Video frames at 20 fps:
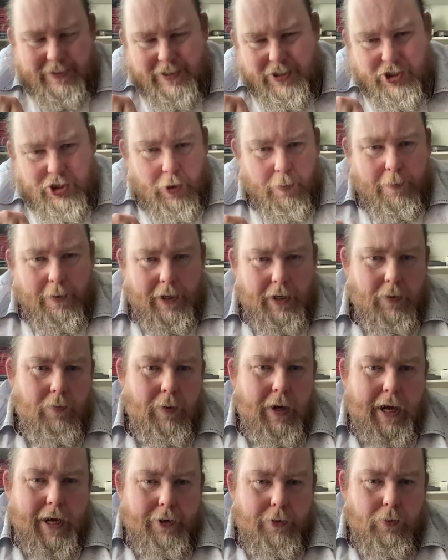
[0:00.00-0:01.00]
chopping
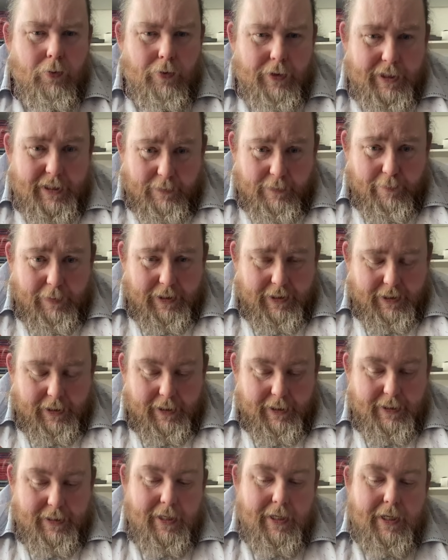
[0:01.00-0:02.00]
away and all this
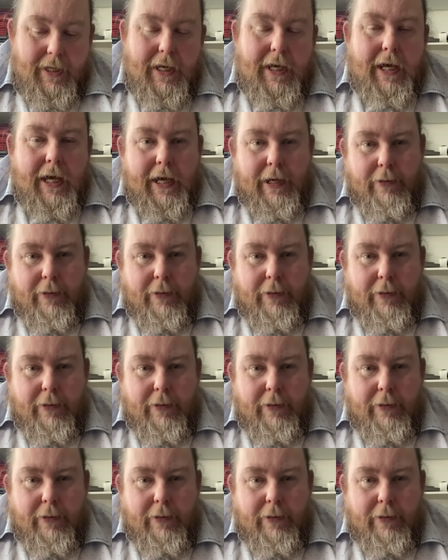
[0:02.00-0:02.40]
business. It